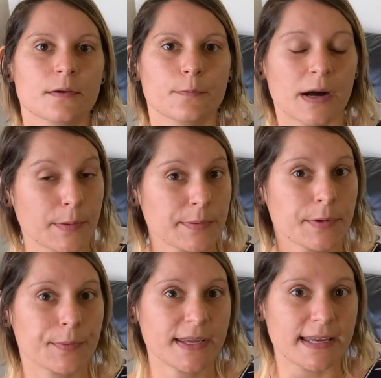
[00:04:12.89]
While we
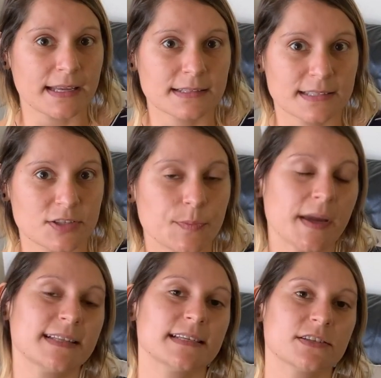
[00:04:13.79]
were reading, did you
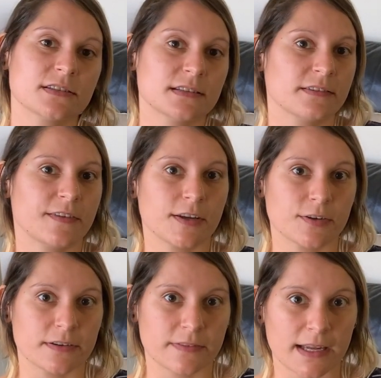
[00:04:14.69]
pay attention to the
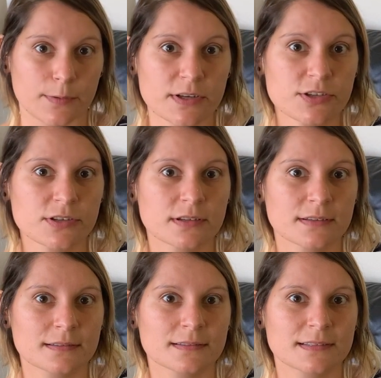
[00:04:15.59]
figurative language?
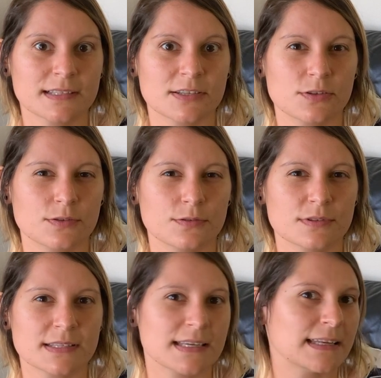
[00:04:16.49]
Did you
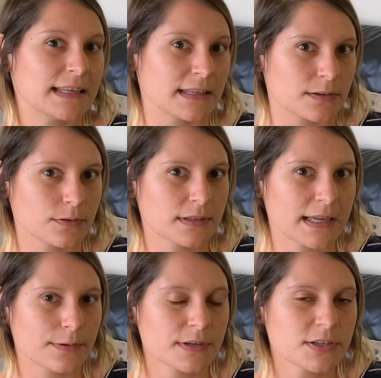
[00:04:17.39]
see any literal
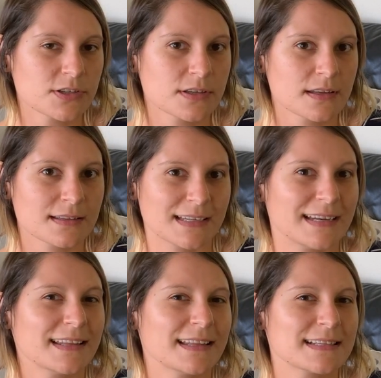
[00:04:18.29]
language? Did
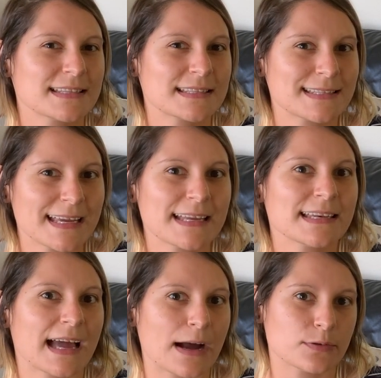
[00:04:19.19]
anything
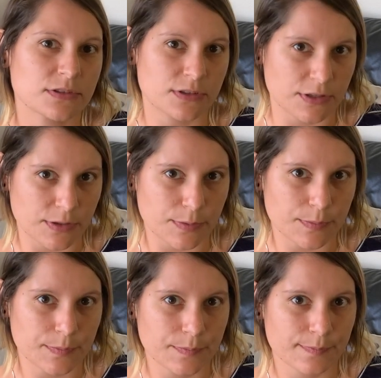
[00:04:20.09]
stand out to
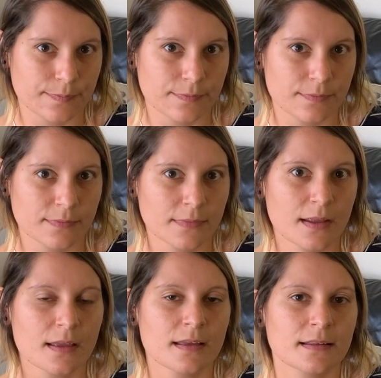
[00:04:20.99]
you?
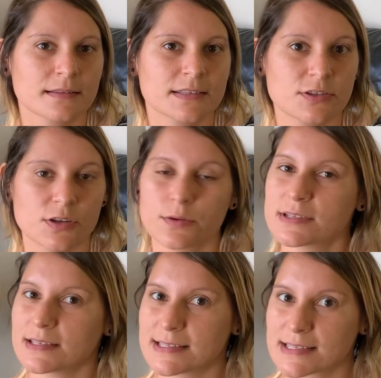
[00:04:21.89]
Did you notice
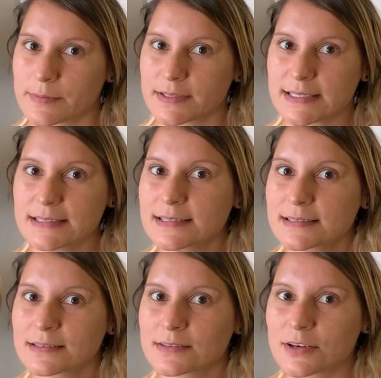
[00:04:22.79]
any
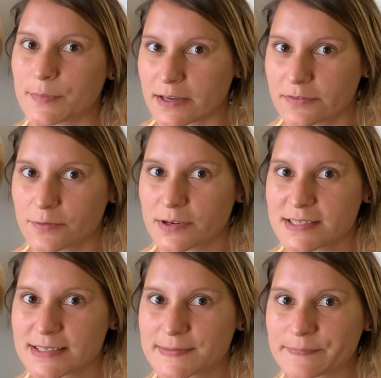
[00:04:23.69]
similes or
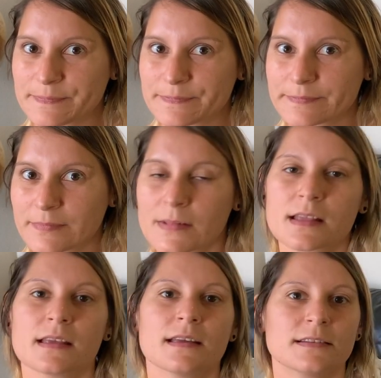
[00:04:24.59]
metaphors?
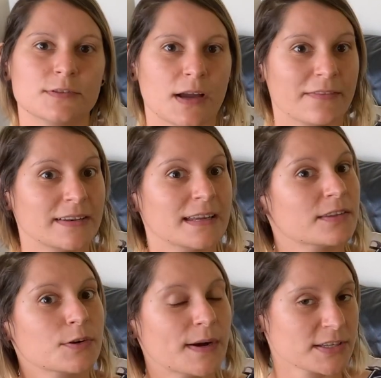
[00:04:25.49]
Do you have any
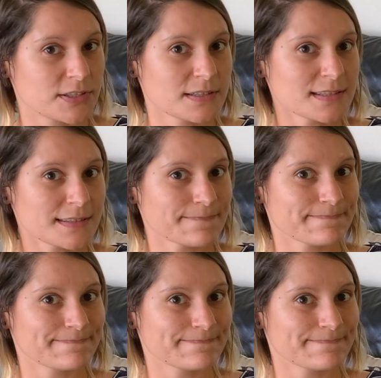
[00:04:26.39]
other questions?